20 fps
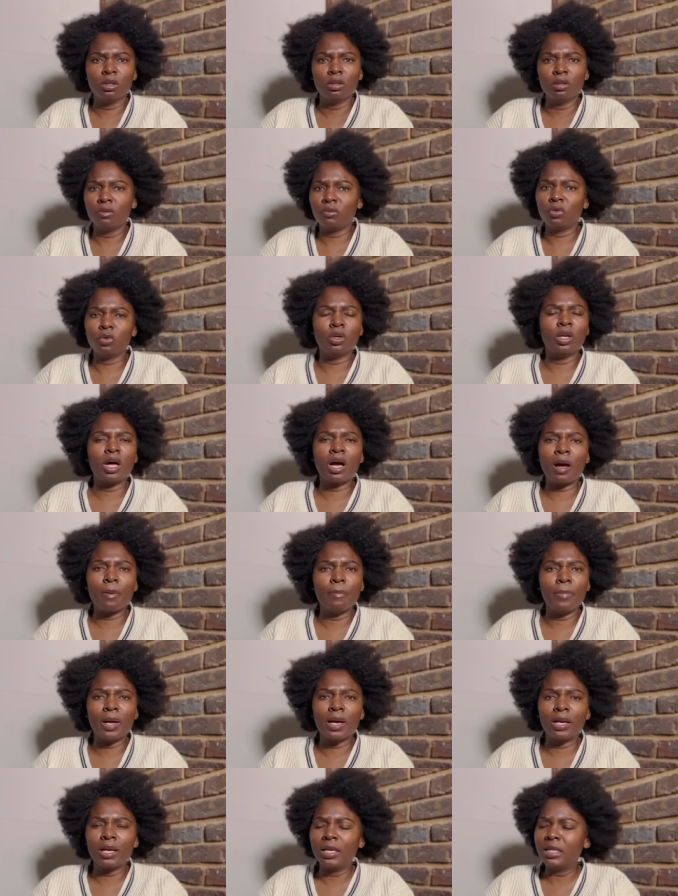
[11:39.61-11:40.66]
If you're going to come
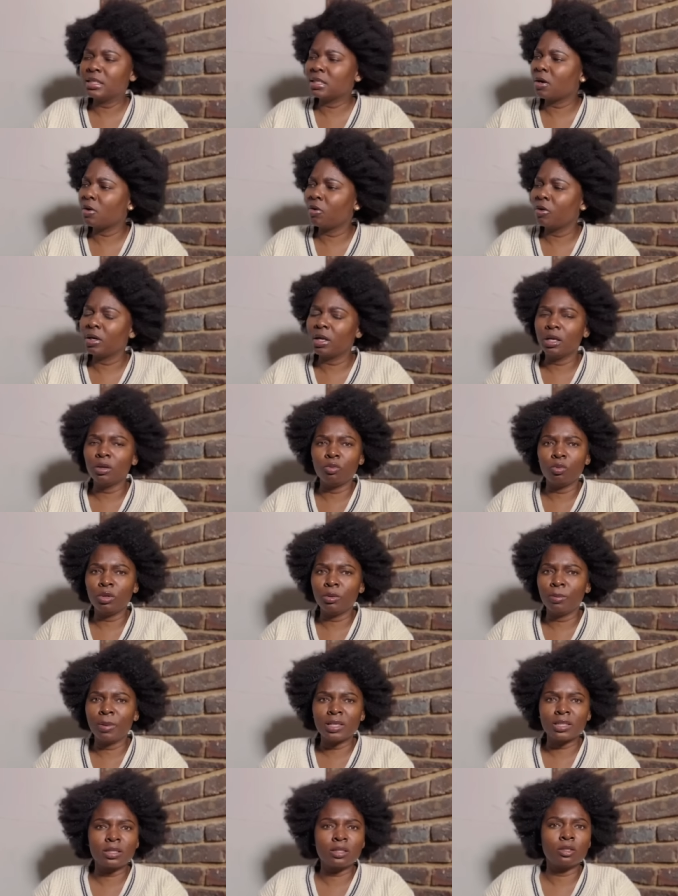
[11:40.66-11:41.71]
back later on and we
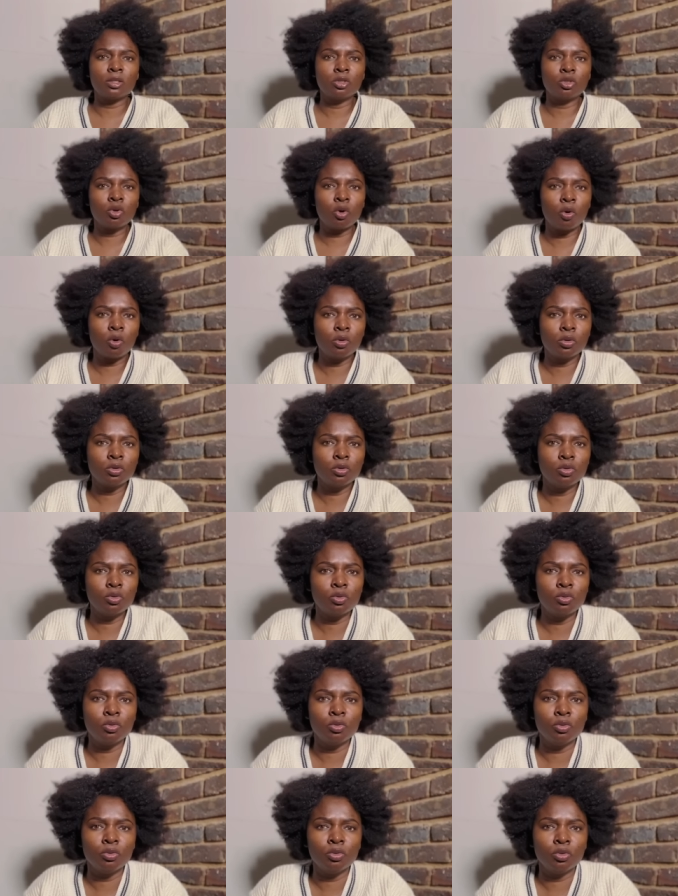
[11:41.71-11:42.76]
must talk
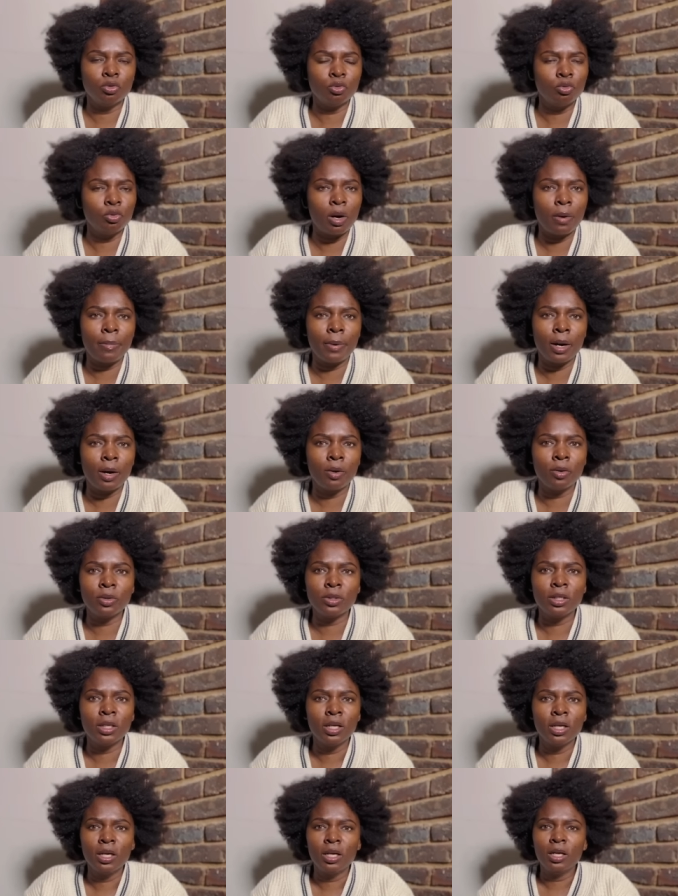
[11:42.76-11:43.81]
to you
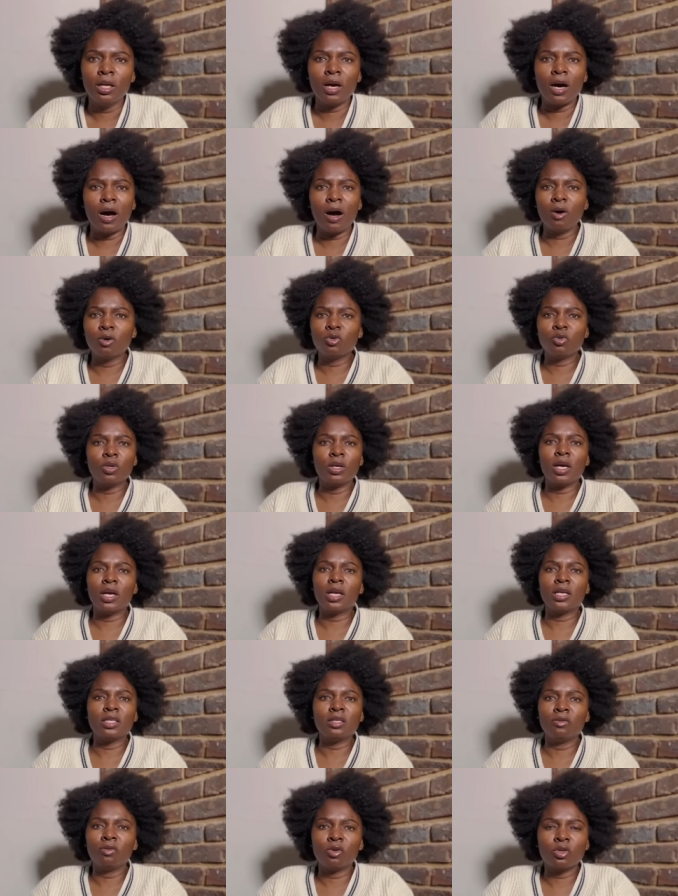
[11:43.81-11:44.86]
about how to get a
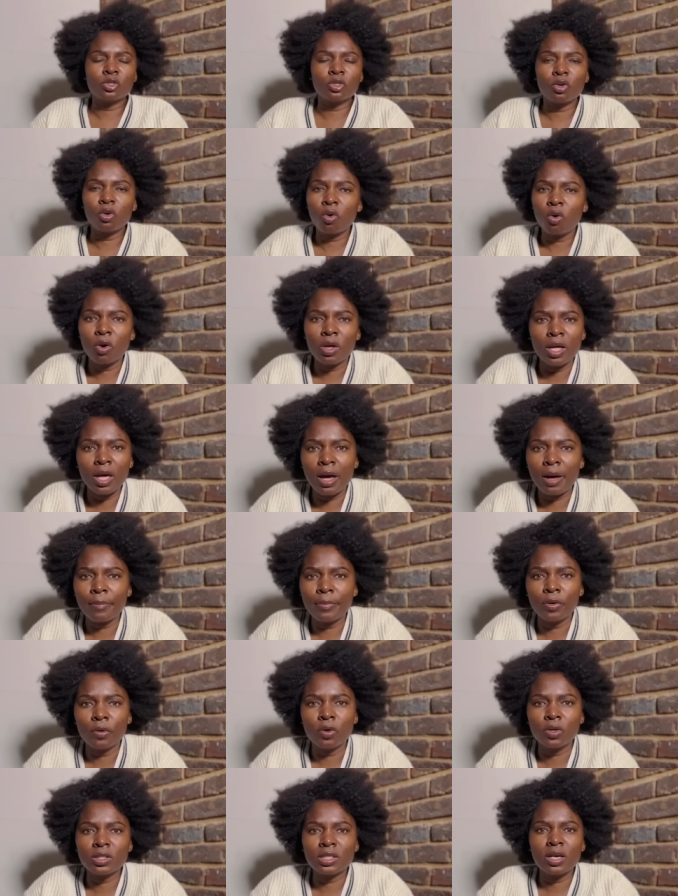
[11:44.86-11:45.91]
divorce lawyer
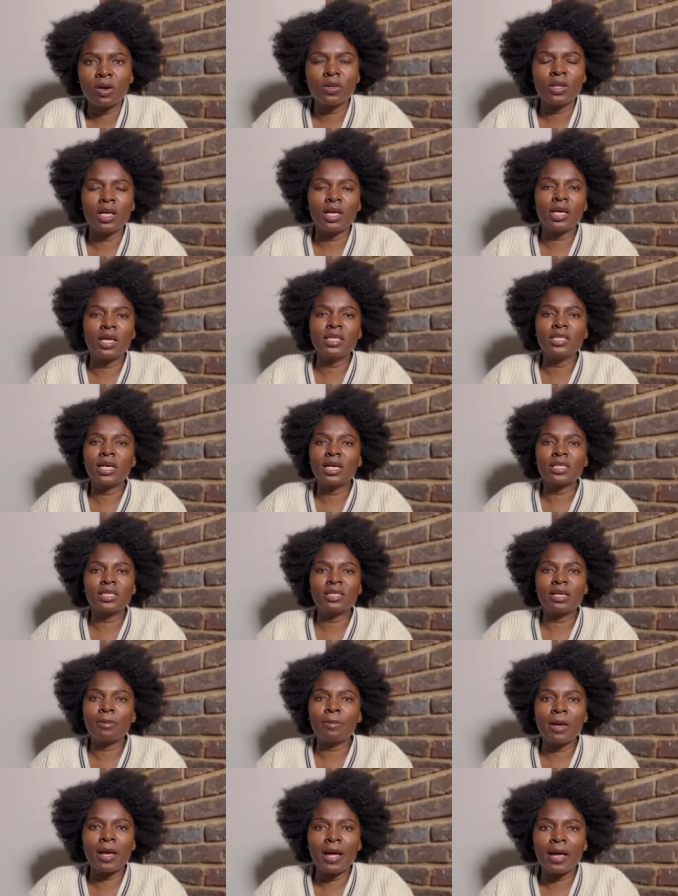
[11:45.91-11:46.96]
because now the kids are
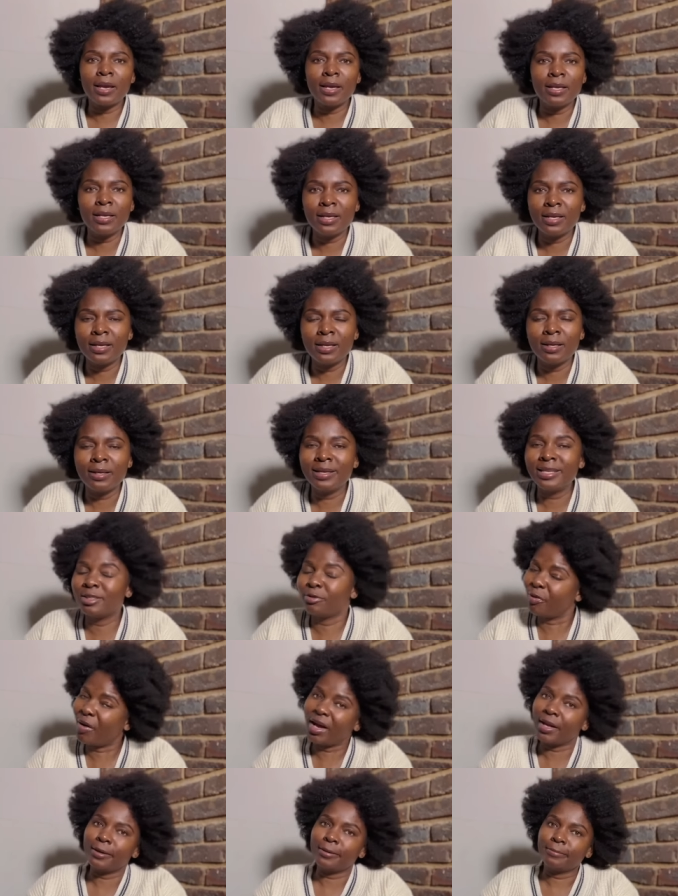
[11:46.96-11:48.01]
seven, it's
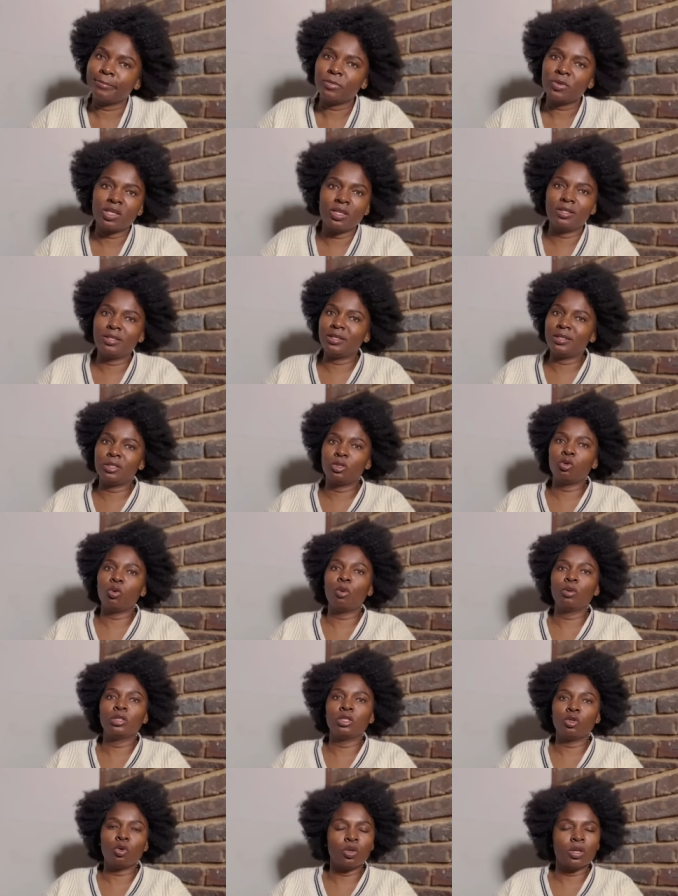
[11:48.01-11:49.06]
fine. It's, it's,
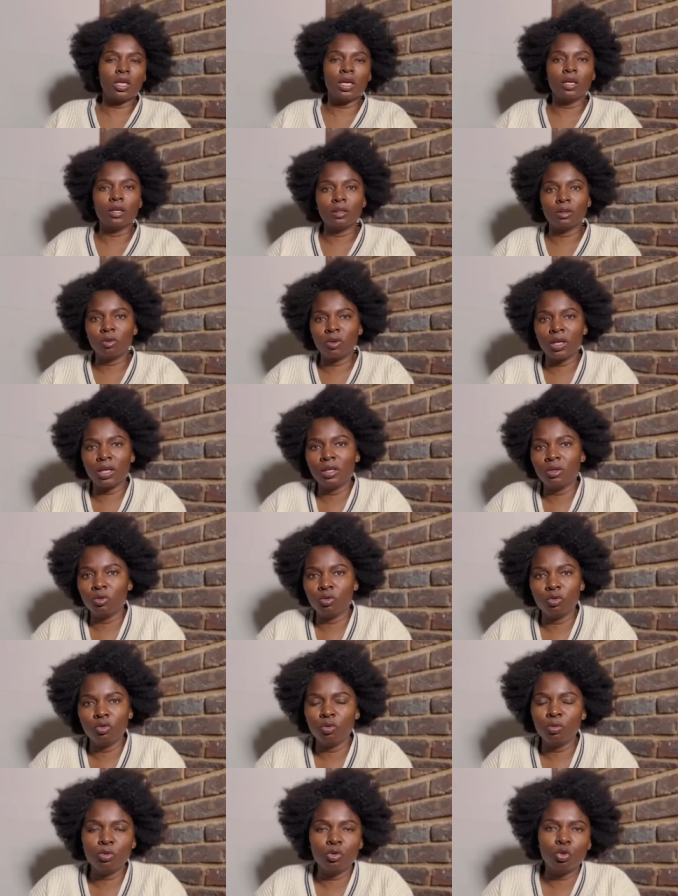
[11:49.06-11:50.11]
your, it's your thing, okay?
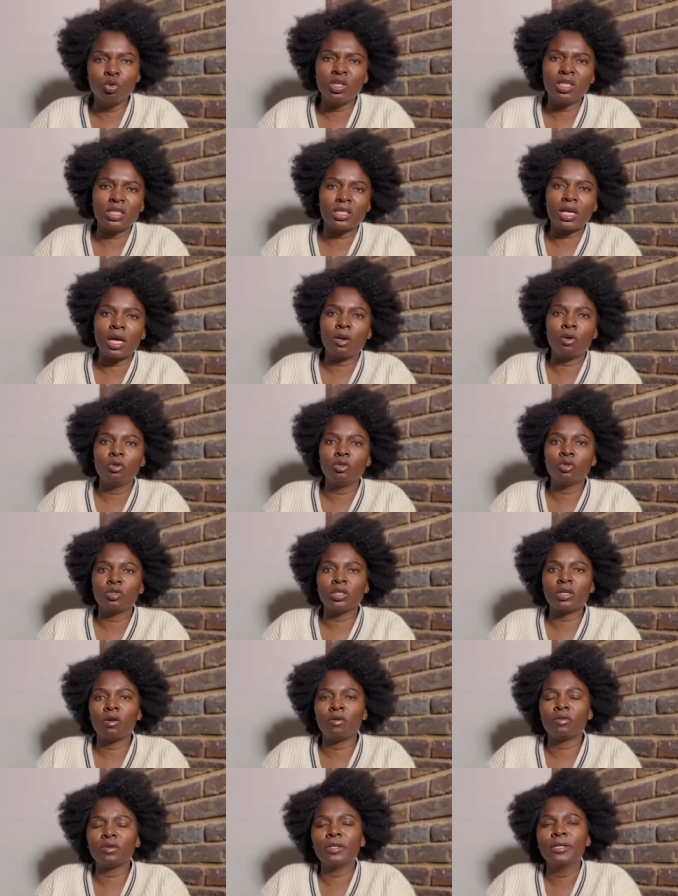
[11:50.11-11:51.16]
You, you decide on
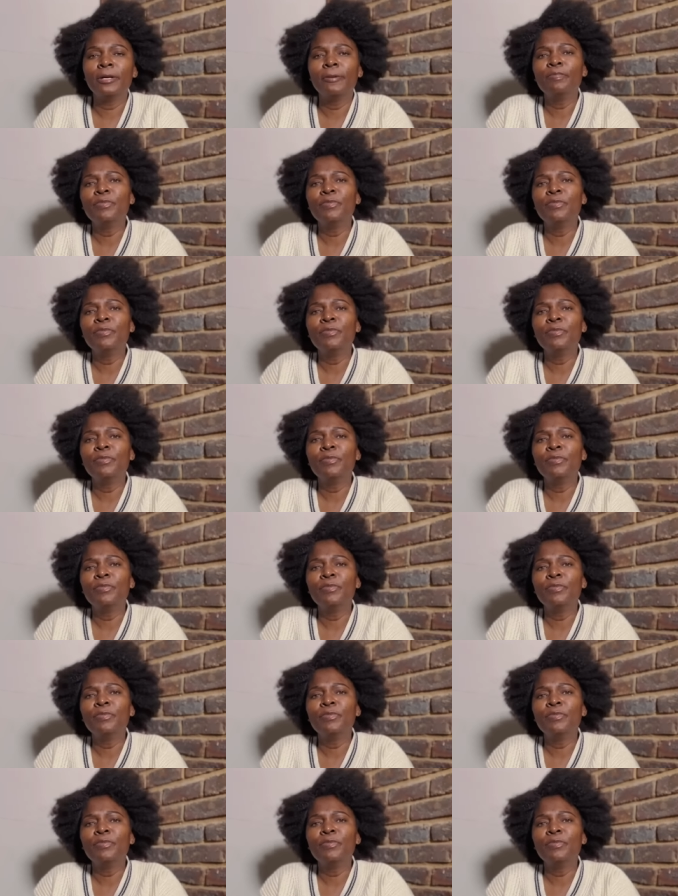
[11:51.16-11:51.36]
yourself.